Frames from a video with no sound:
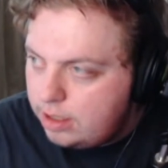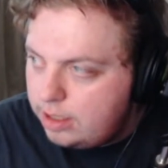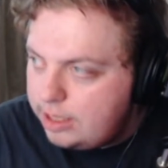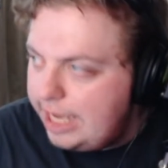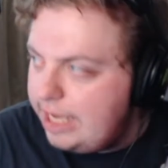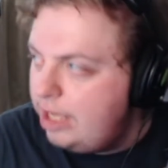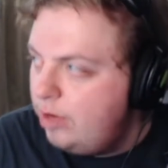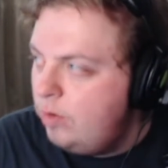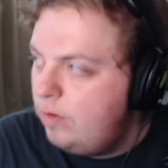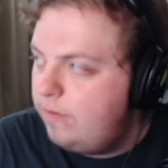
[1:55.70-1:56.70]
Thank
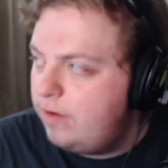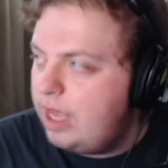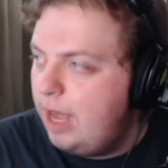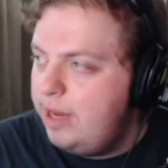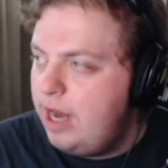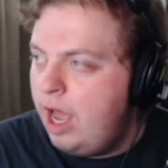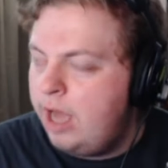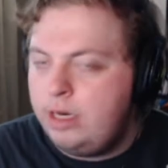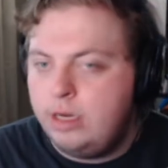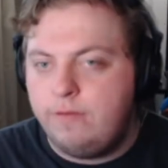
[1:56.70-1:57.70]
you for coming
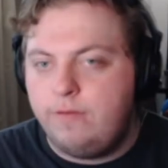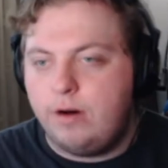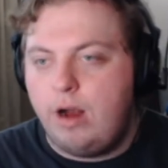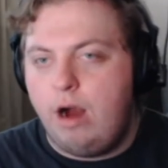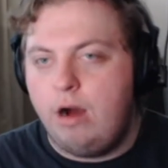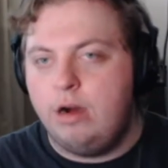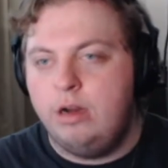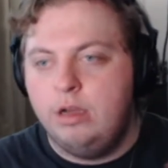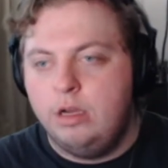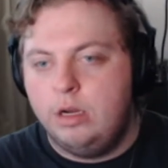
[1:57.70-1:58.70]
on for our
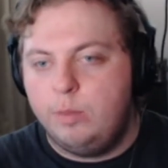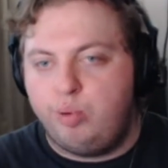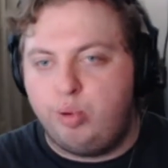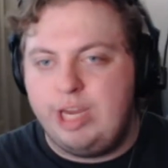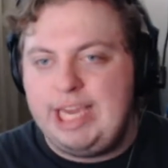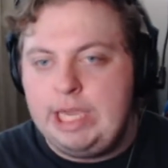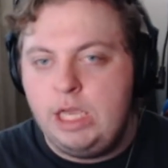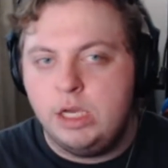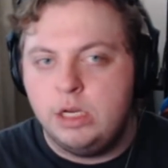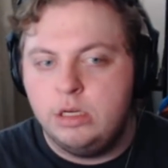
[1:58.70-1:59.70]

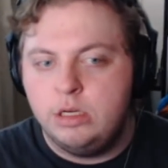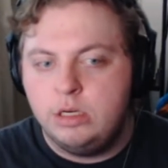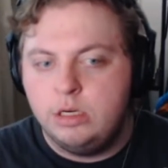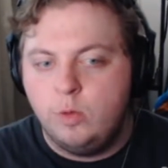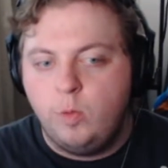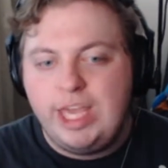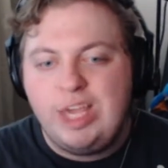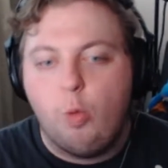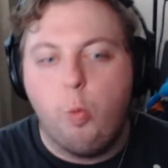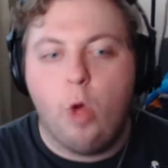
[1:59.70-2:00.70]
pre-week
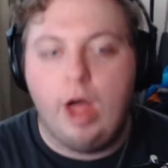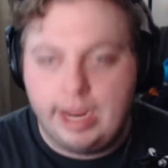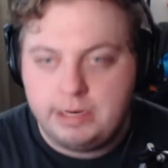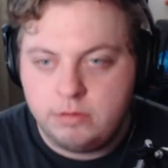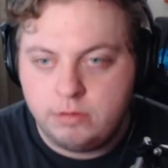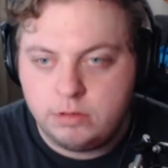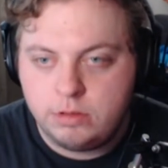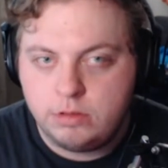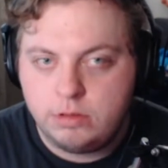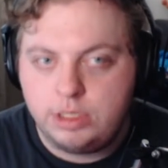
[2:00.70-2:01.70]
1
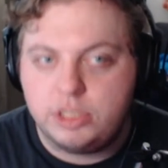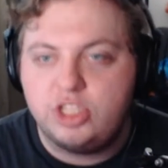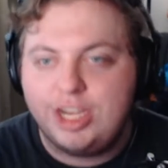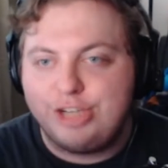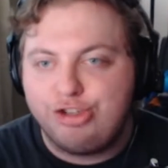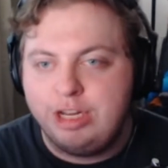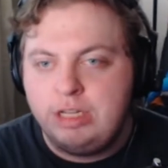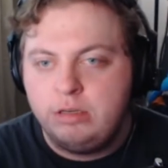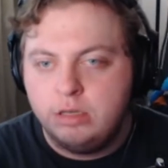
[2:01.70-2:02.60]
discussion